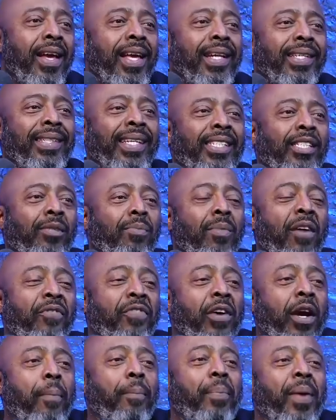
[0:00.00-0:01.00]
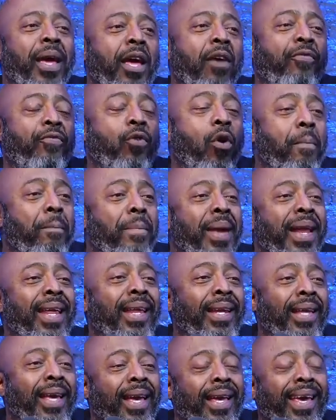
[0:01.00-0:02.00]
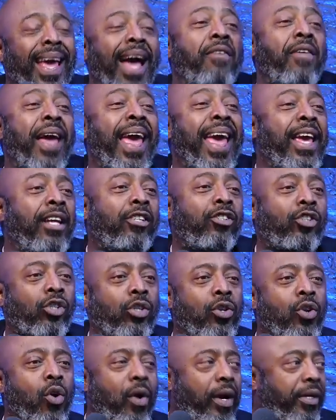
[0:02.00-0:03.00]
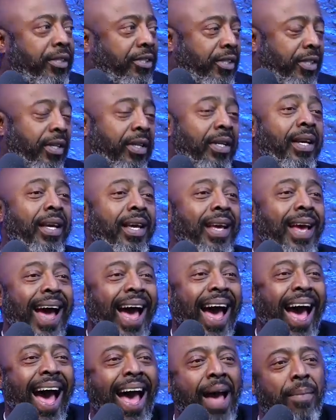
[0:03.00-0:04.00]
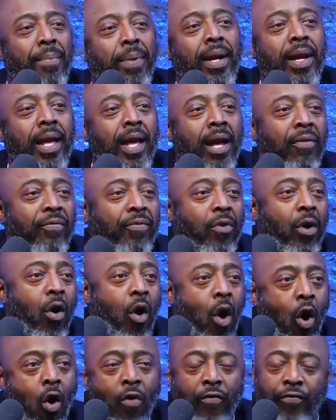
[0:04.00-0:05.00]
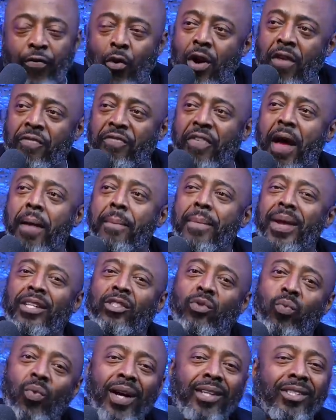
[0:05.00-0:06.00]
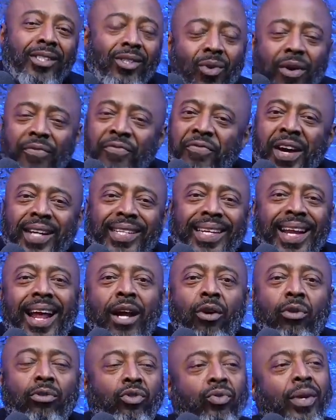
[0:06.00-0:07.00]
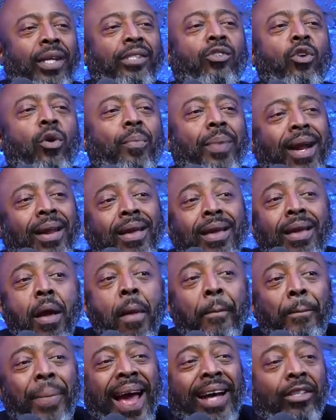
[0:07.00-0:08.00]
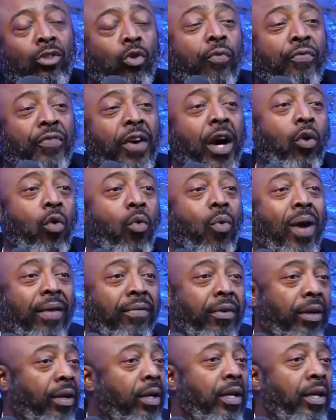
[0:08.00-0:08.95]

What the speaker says: This motherfucker been here for a minute. It got 8 snorts. I've been here for a whole 45 minutes, 1 snort. Fuck that. I don't trust nobody. Back to fuck whoever.